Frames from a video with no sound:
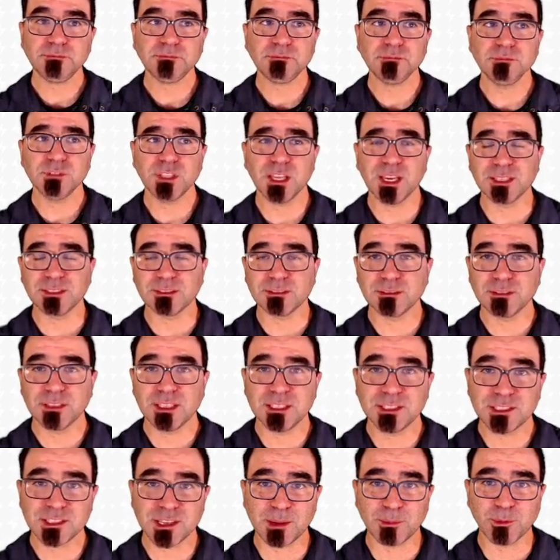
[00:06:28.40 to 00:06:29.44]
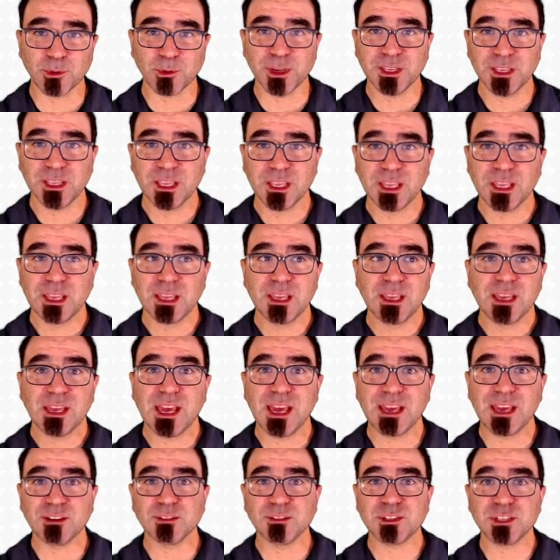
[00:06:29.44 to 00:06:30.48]
Okay, in summary,
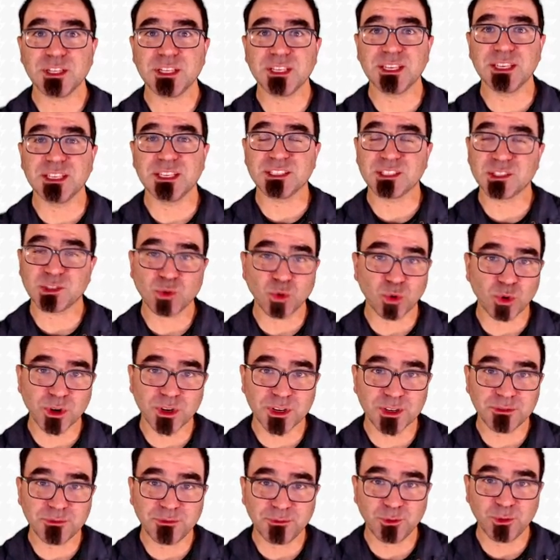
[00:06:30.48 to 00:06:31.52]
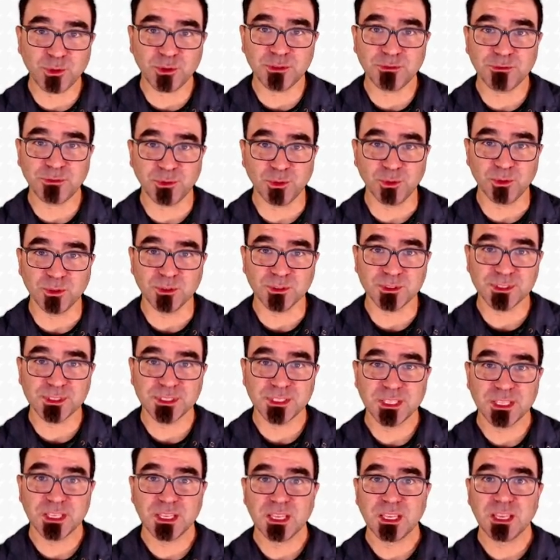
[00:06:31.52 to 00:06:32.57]
energy is stored in food and fuels,
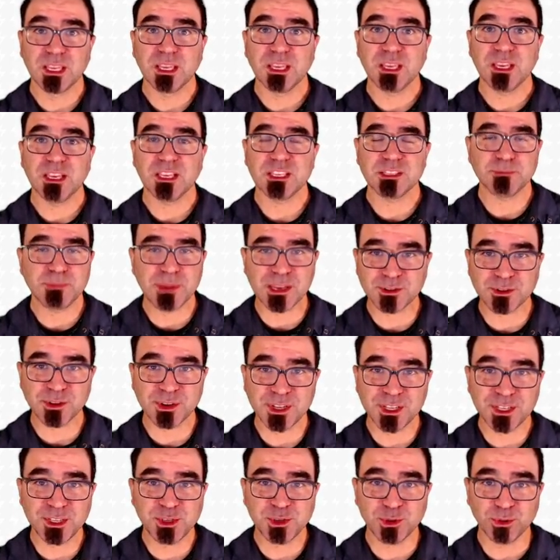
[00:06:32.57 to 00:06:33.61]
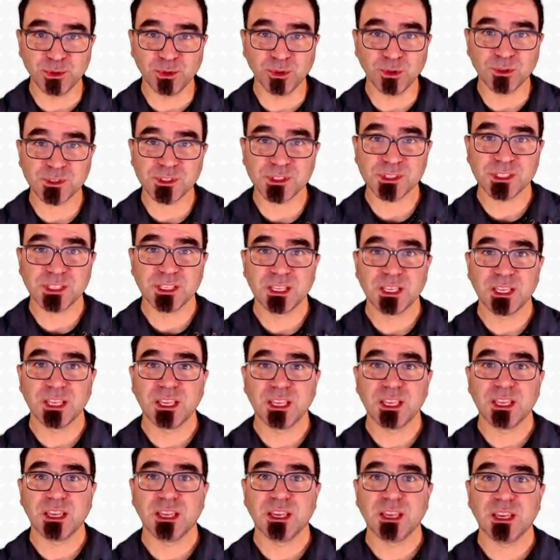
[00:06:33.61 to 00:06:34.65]
is measured in joules.
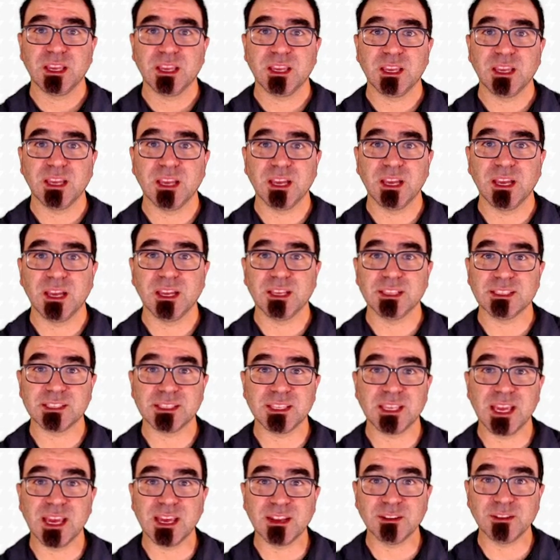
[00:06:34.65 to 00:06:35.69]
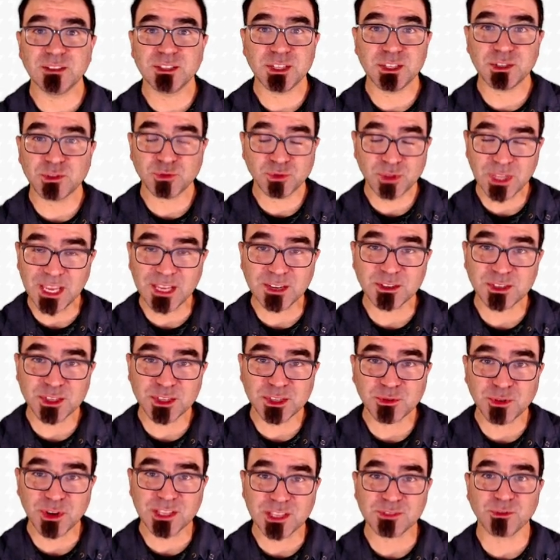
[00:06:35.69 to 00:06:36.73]
It's the energy
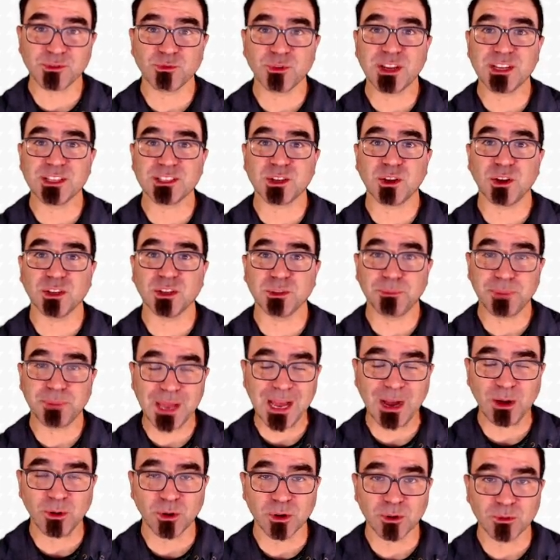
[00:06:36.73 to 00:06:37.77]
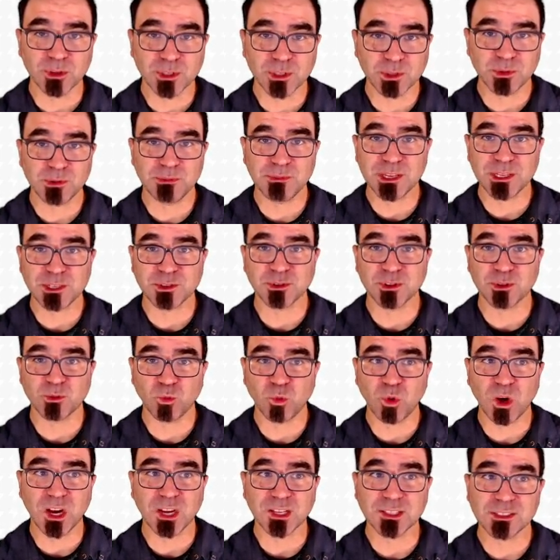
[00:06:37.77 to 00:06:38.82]
transfer rate is called the power, which we measure in
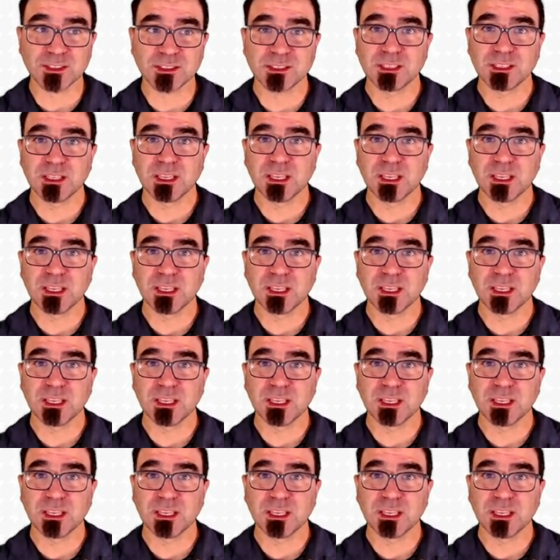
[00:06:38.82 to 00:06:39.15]
watts.